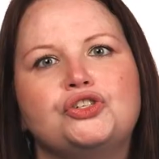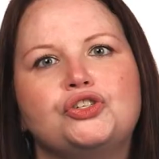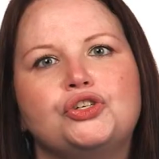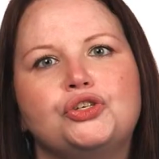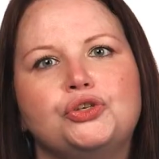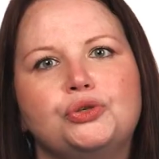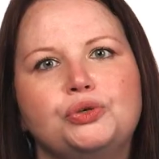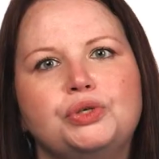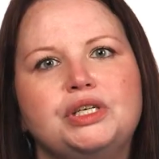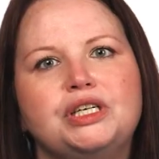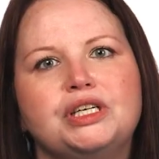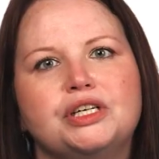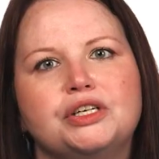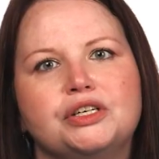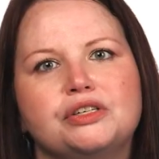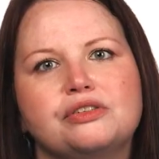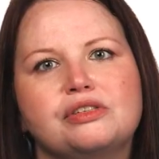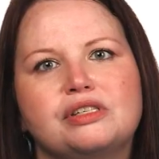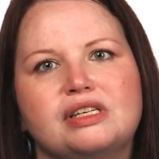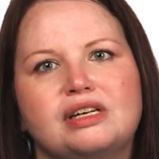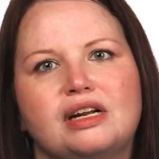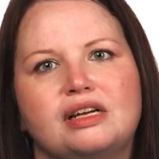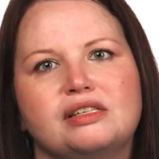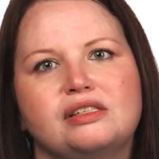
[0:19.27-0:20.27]
2
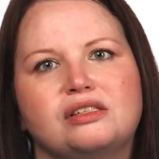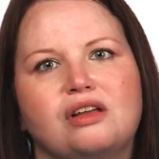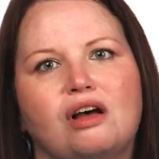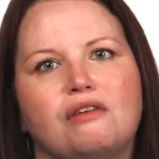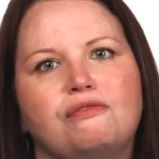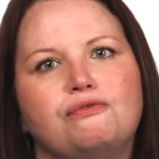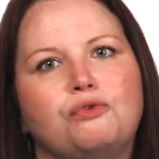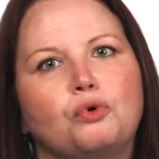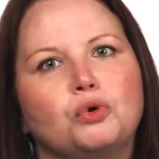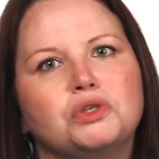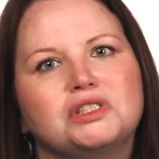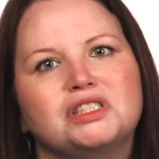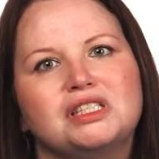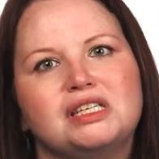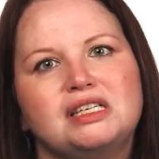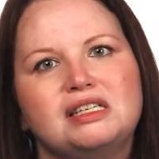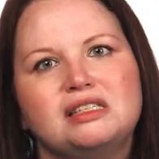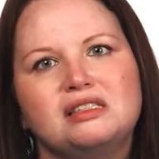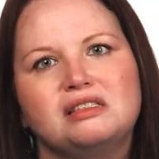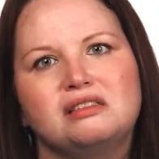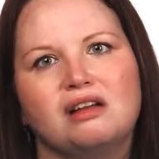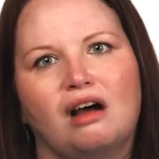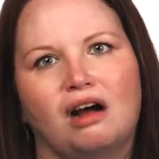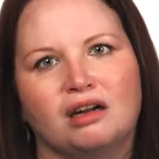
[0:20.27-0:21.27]
years and I saw
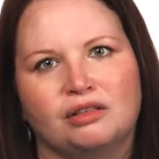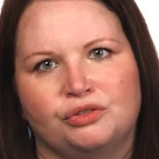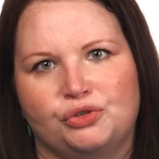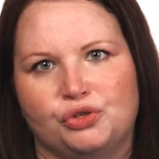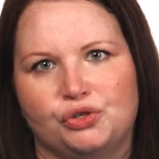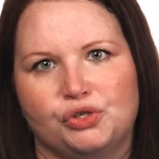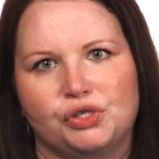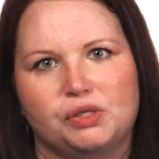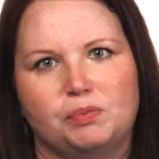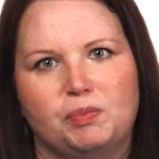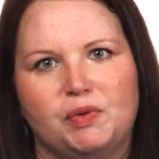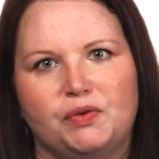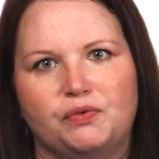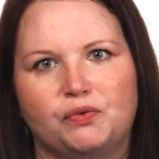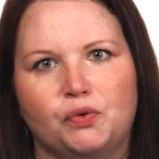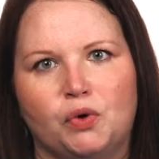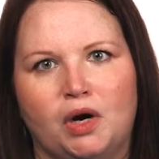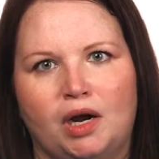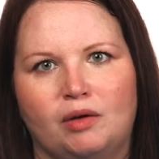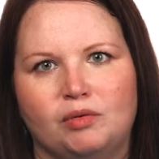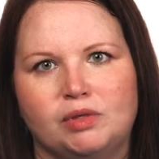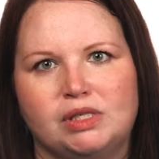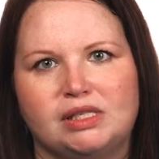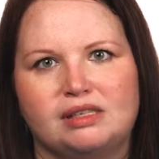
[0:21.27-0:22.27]
14 doctors
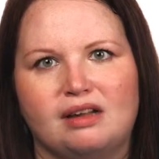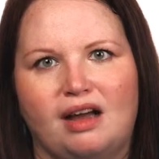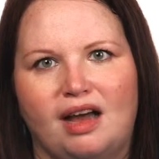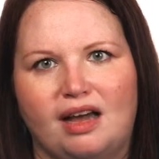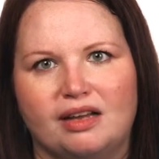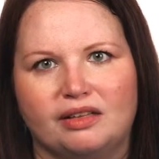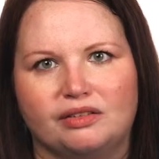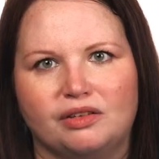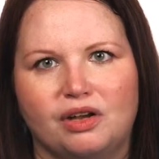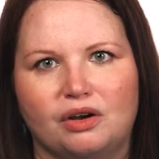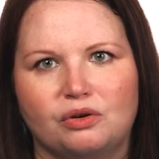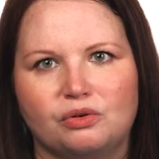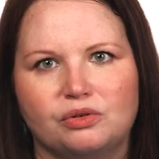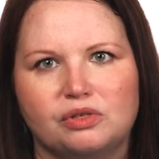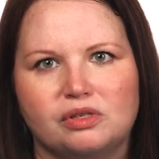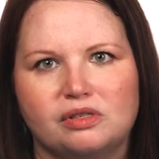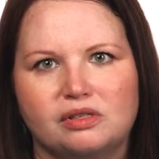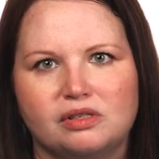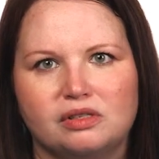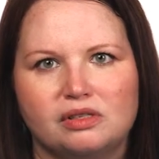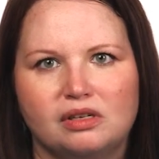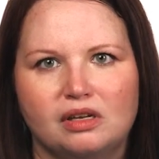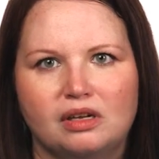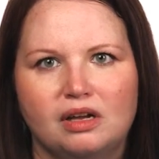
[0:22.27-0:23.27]
before I was
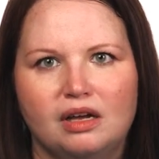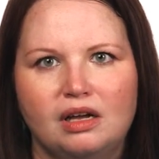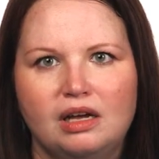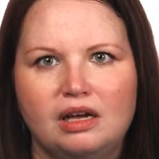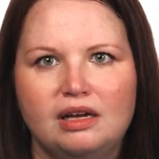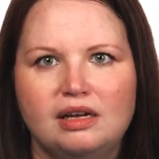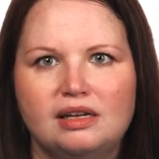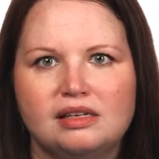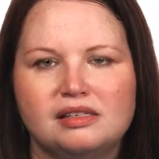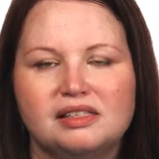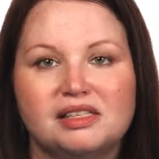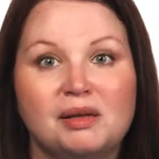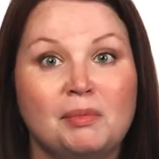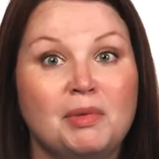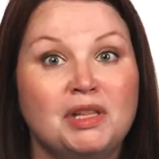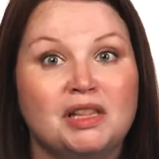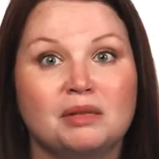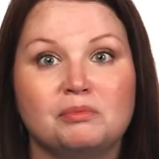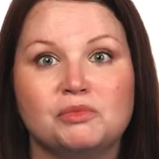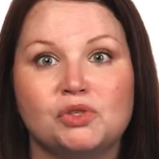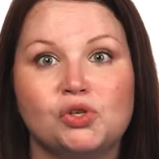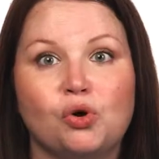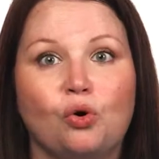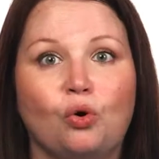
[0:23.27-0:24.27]
diagnosed. Some of
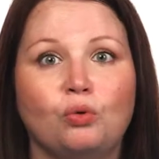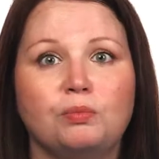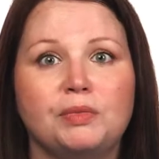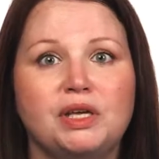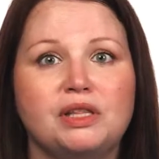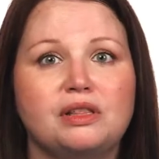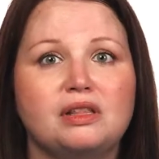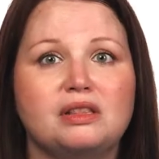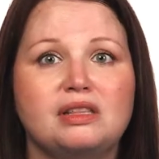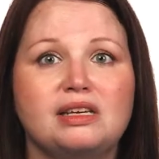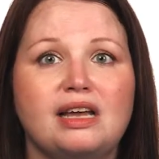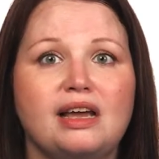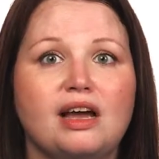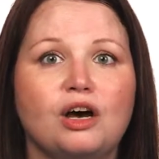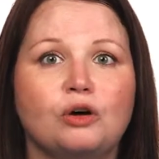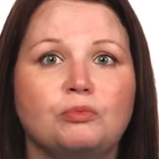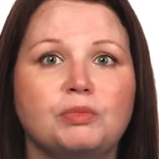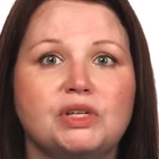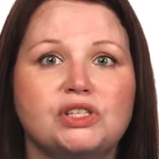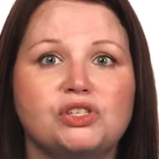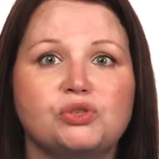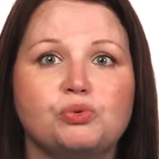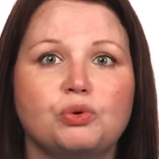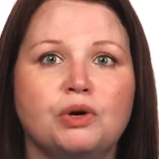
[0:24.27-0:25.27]
them told me that the
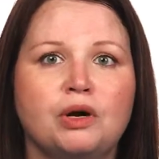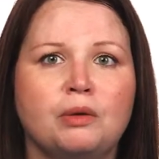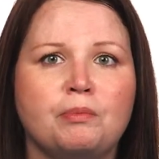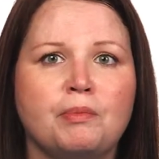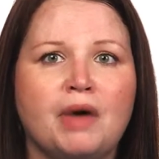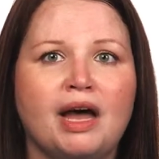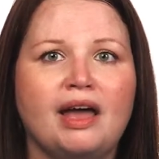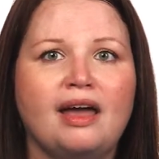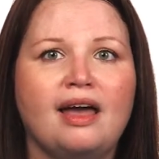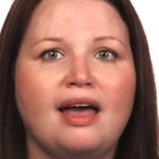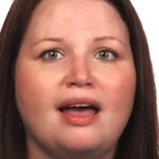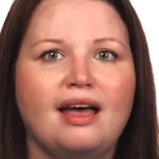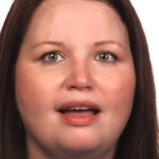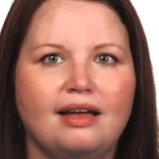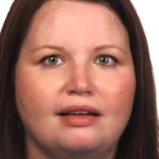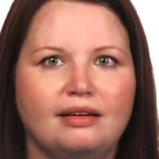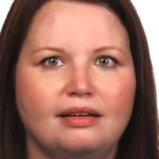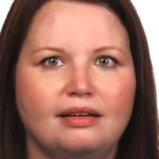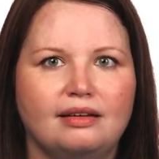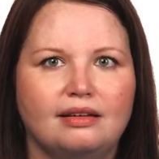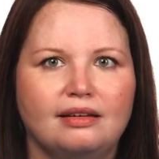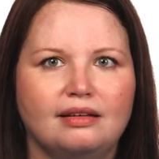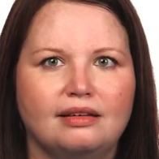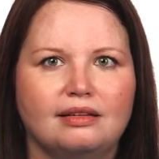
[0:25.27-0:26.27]
ailments were in my
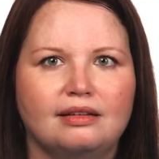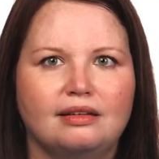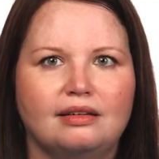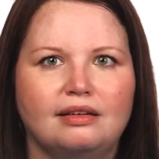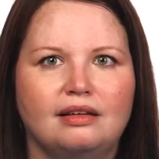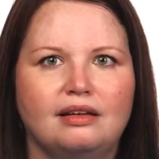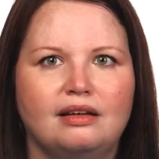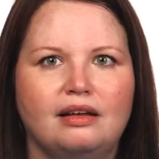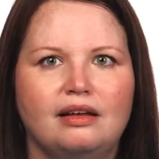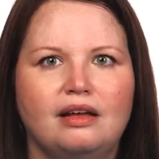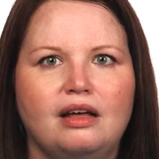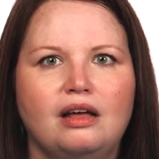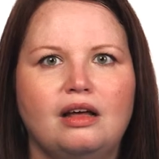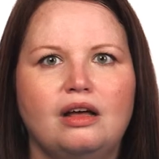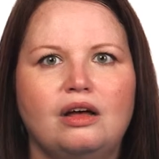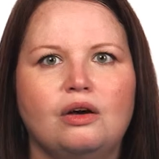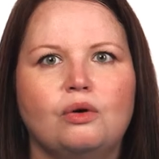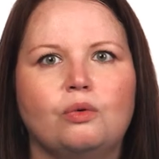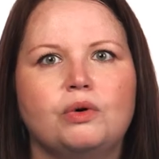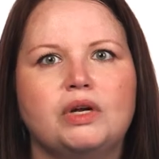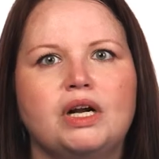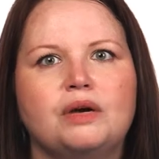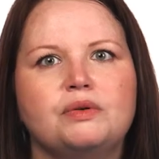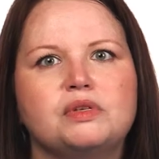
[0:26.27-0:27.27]
head.
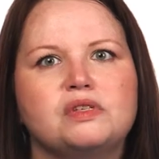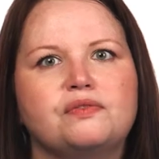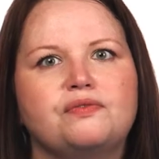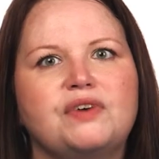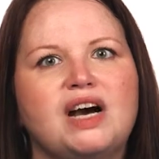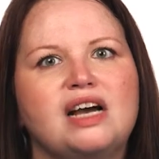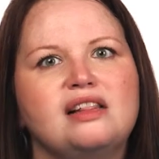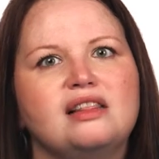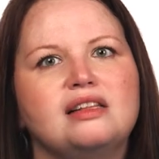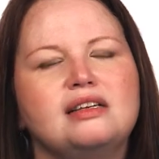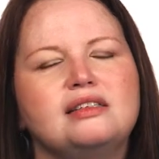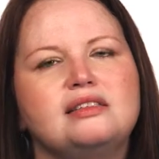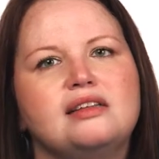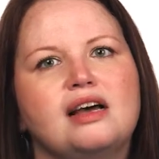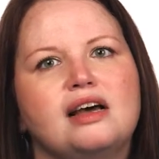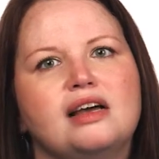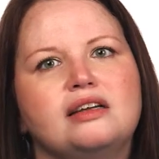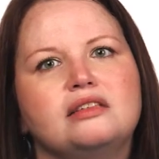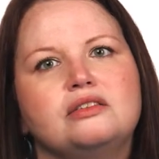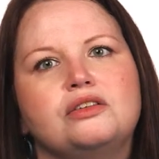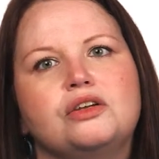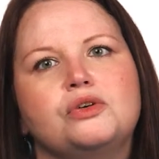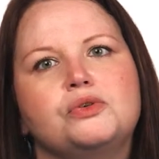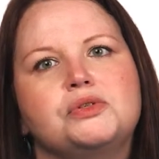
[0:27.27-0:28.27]
When I was finally
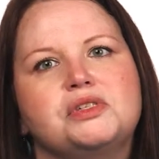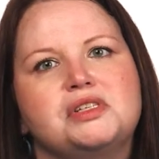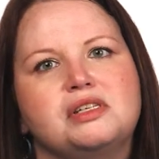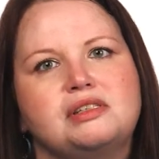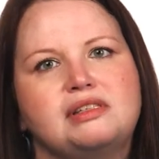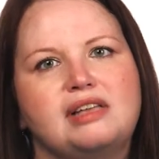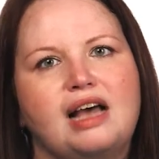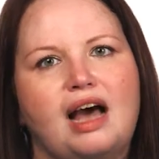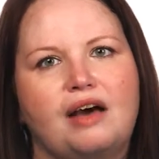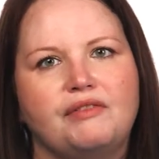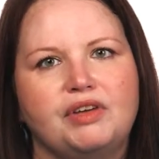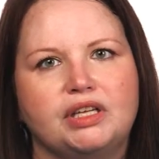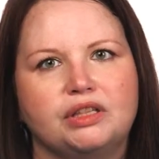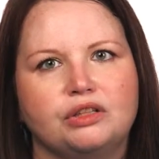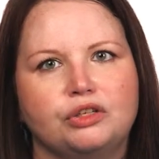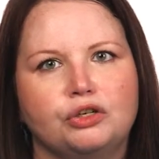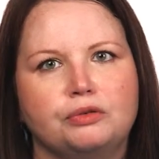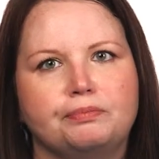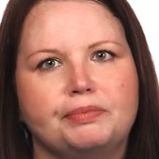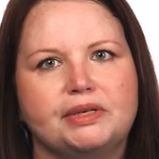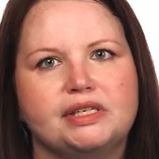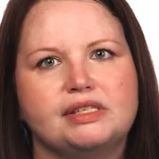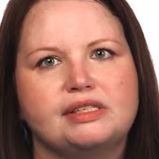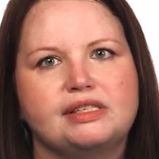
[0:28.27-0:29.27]
diagnosed as having
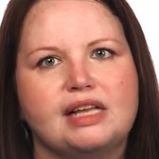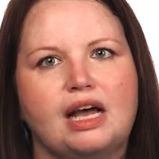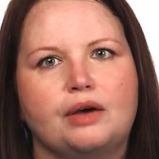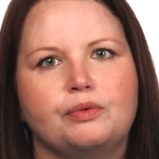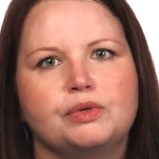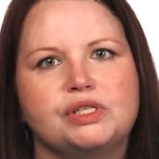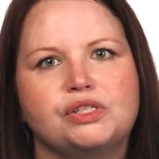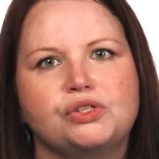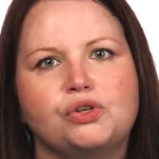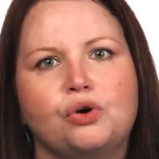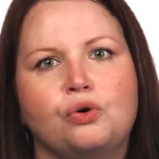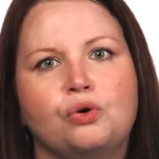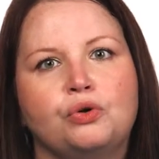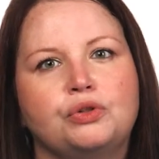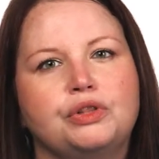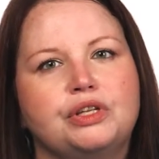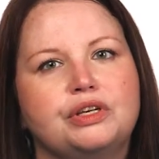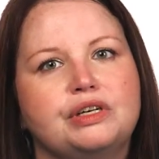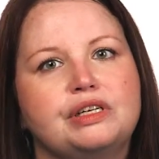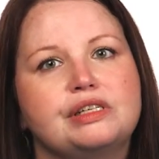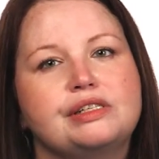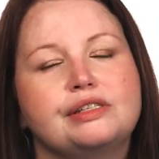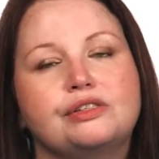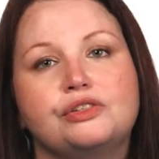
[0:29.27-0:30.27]
lupus, I was told
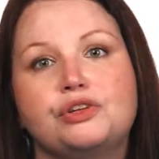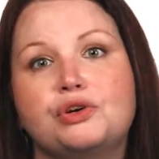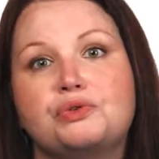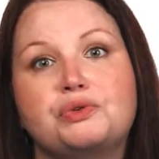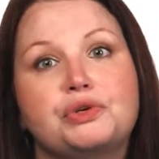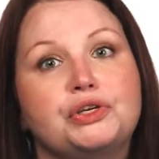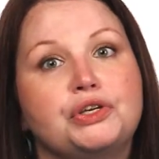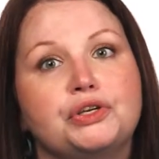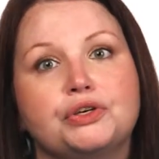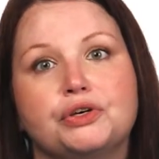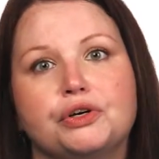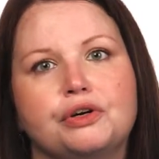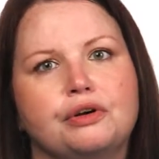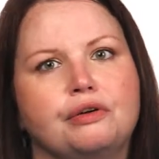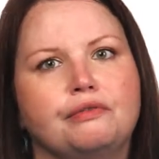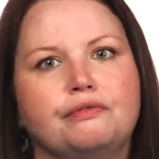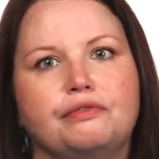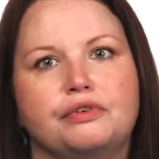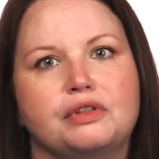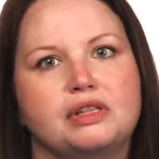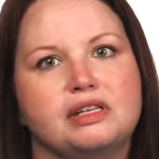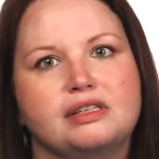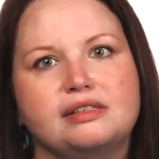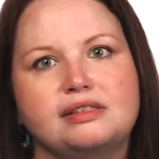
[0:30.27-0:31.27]
there is no cure
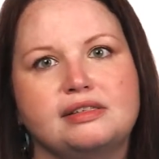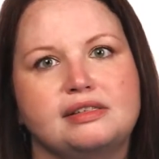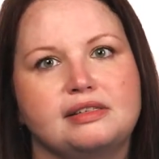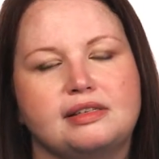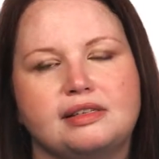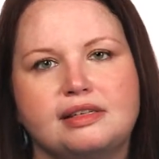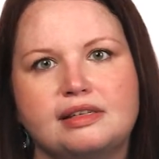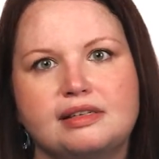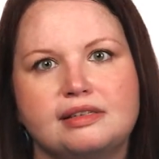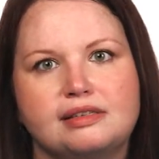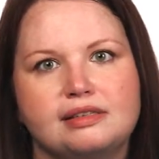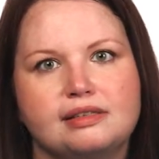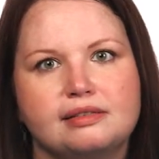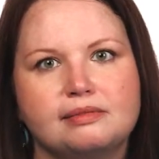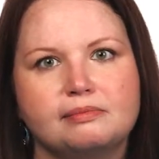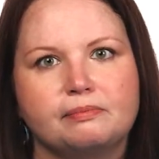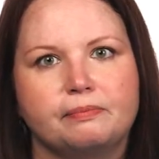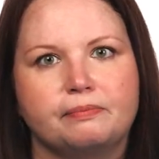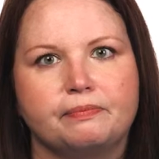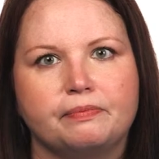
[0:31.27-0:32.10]
for this disease.